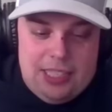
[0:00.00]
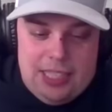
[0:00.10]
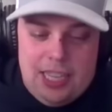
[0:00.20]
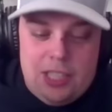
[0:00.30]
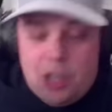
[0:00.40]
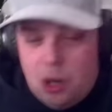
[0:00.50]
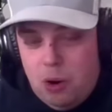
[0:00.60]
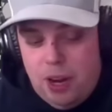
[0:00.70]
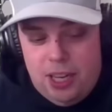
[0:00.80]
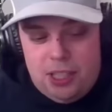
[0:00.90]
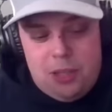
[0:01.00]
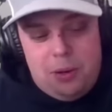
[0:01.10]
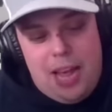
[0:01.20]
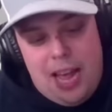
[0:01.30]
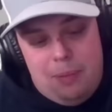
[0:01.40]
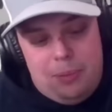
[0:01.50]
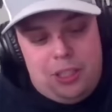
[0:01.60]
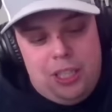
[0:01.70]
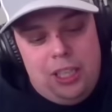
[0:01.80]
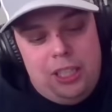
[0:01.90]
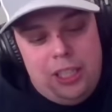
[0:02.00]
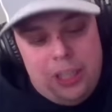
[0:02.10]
is going to absolutely...